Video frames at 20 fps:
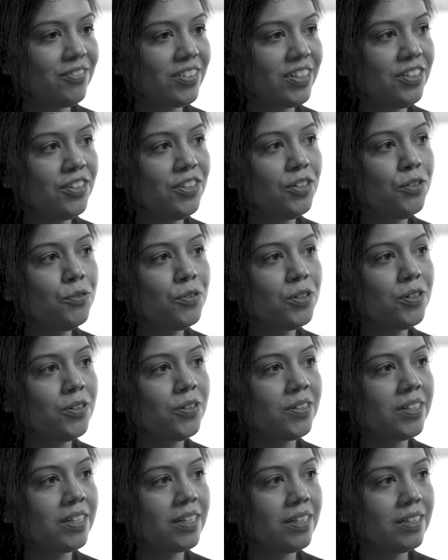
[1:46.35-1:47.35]
like you
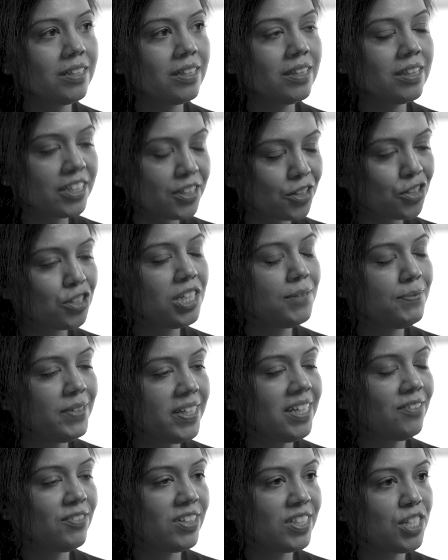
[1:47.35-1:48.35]
will literally be
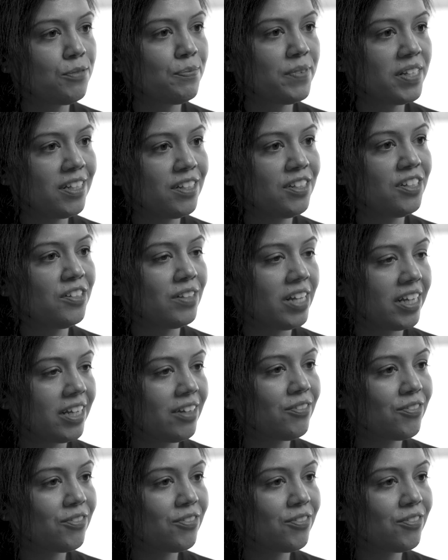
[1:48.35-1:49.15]
giving somebody a new life.